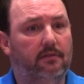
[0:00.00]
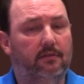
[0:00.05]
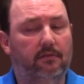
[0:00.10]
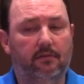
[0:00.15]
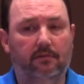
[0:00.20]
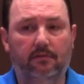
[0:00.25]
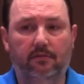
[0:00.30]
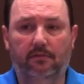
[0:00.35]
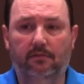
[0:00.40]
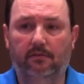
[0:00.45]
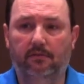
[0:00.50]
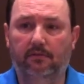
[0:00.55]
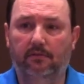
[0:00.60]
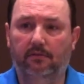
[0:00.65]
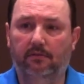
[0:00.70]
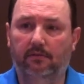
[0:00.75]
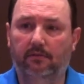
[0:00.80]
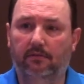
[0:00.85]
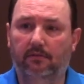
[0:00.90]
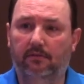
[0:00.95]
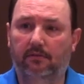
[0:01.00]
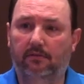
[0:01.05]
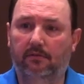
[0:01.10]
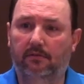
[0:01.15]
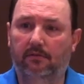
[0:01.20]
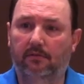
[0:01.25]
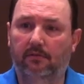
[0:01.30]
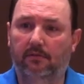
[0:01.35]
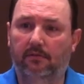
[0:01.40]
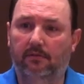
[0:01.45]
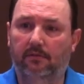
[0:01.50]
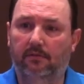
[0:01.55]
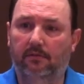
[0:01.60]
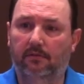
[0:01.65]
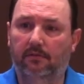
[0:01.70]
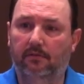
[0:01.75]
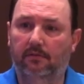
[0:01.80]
[no speech]